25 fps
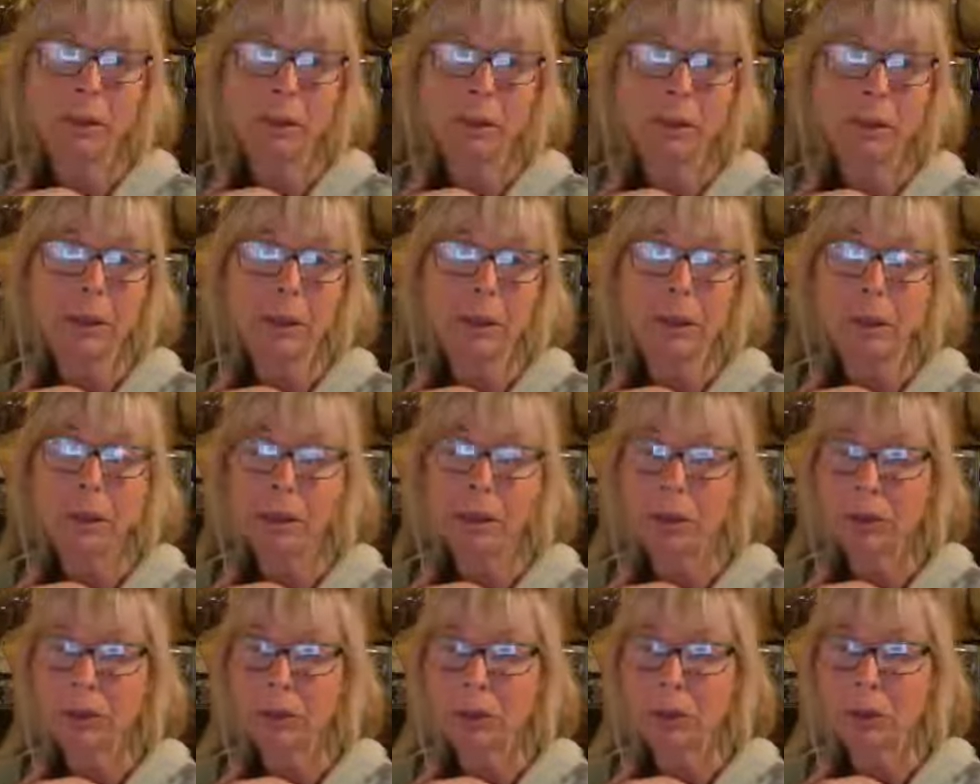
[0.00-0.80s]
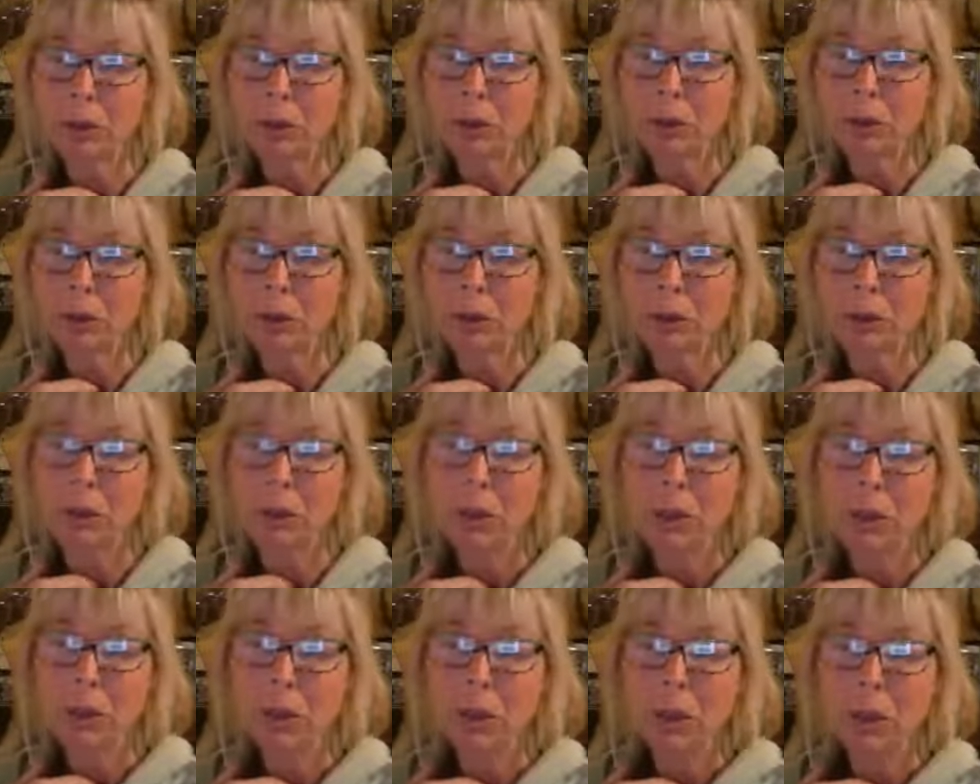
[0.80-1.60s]
no, I'm sure.
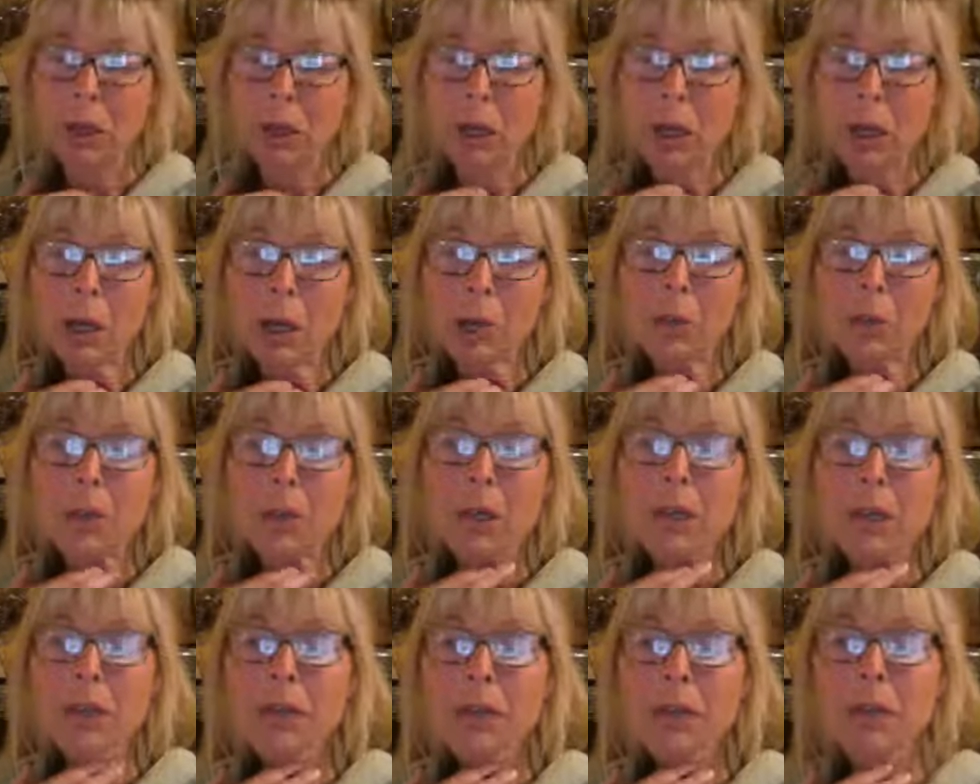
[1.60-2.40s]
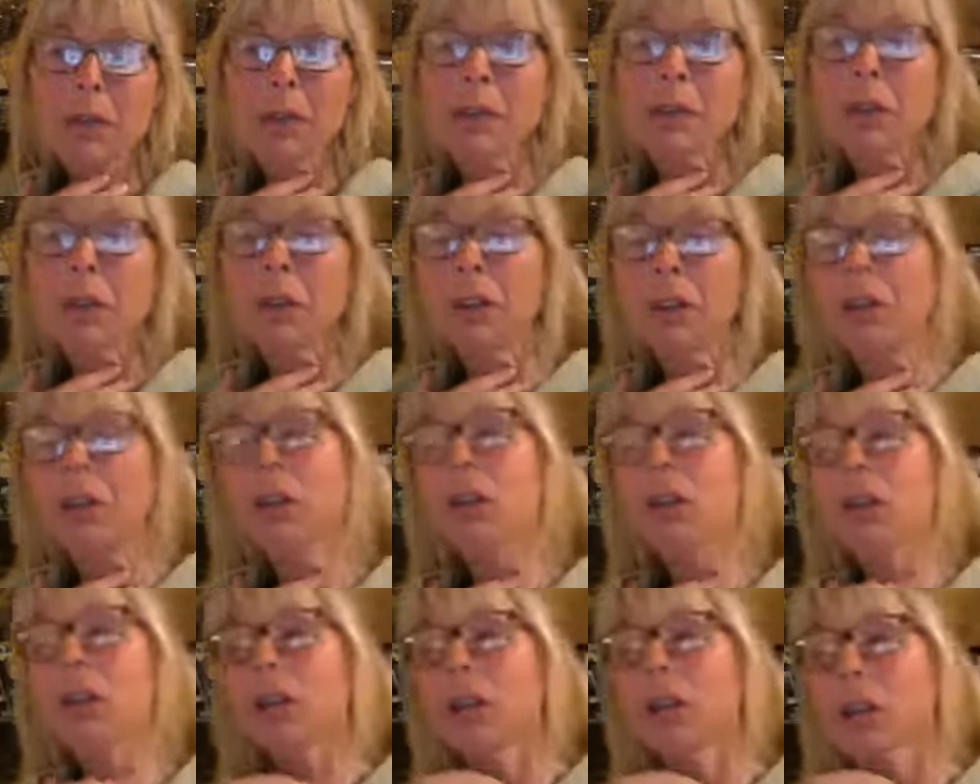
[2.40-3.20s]
Um, and if uh,
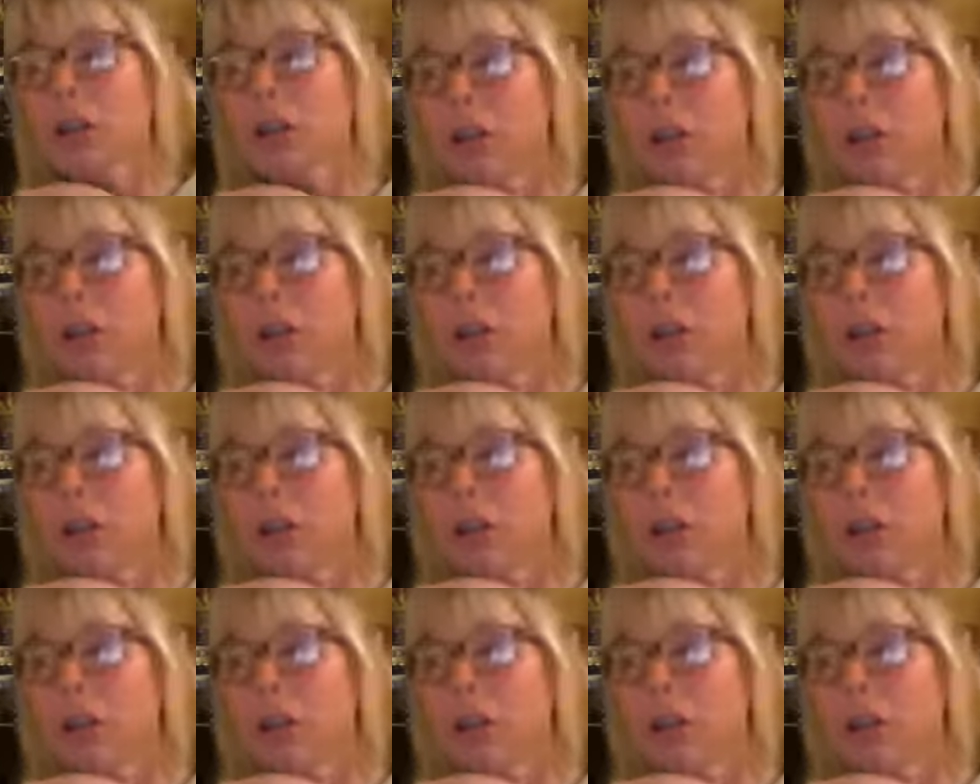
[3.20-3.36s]
Tokyo